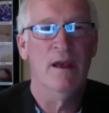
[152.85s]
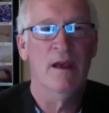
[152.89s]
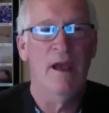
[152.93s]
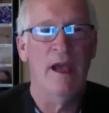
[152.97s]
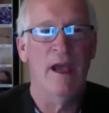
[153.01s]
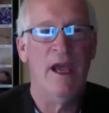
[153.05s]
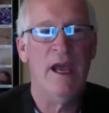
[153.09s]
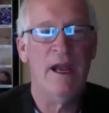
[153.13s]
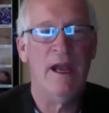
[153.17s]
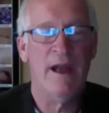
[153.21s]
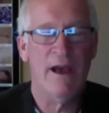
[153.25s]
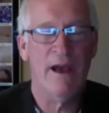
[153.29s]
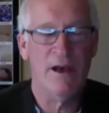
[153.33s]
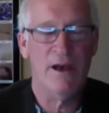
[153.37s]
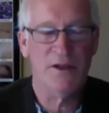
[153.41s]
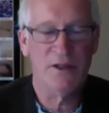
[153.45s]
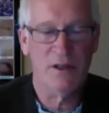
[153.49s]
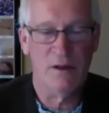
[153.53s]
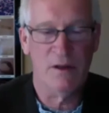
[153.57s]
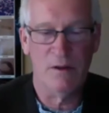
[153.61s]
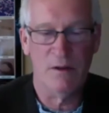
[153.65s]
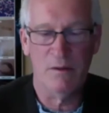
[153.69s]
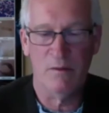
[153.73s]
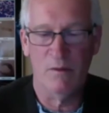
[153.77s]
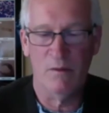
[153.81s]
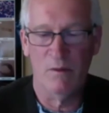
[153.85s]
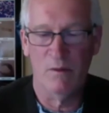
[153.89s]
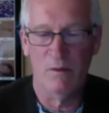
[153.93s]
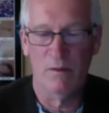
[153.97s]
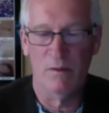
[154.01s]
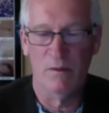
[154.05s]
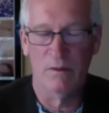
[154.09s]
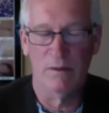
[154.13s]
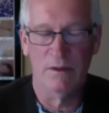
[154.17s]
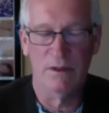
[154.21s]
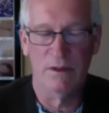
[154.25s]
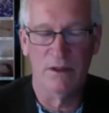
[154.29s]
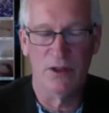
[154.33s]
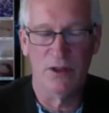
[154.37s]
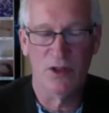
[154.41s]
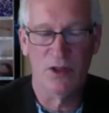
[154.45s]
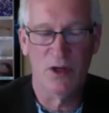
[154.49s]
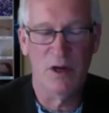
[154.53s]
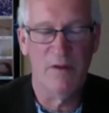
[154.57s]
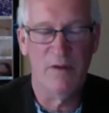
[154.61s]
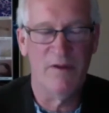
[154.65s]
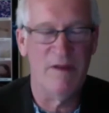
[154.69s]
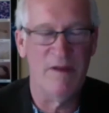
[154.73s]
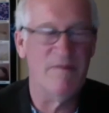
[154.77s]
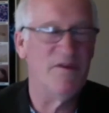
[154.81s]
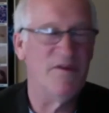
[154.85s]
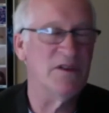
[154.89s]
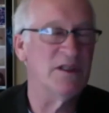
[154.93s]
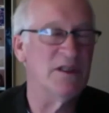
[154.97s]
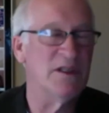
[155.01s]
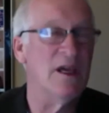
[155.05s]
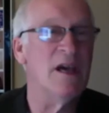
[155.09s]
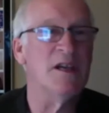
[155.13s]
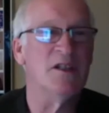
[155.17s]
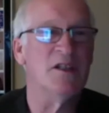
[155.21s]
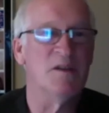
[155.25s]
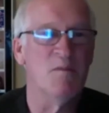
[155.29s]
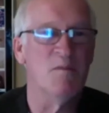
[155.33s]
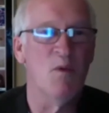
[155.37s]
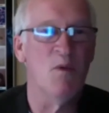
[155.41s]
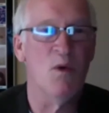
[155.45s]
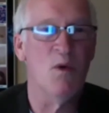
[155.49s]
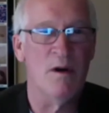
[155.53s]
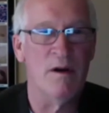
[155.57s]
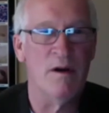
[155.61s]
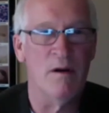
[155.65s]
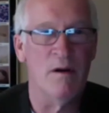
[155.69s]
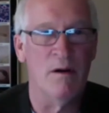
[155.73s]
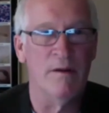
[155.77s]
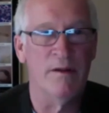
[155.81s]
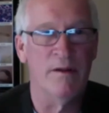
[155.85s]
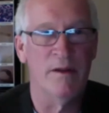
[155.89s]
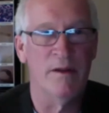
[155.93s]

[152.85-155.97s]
And I also should have emphasized more